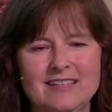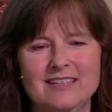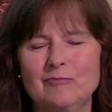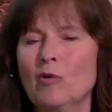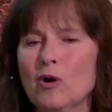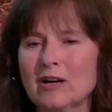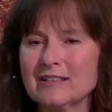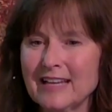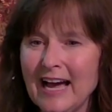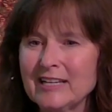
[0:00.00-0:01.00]
more
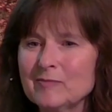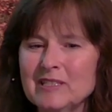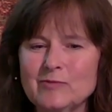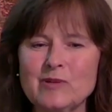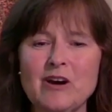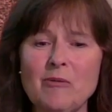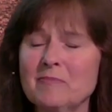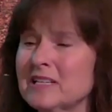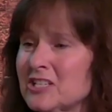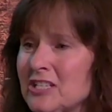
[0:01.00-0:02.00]
alignment with our
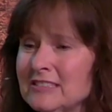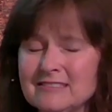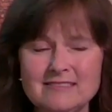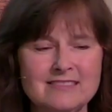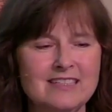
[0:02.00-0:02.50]
mission,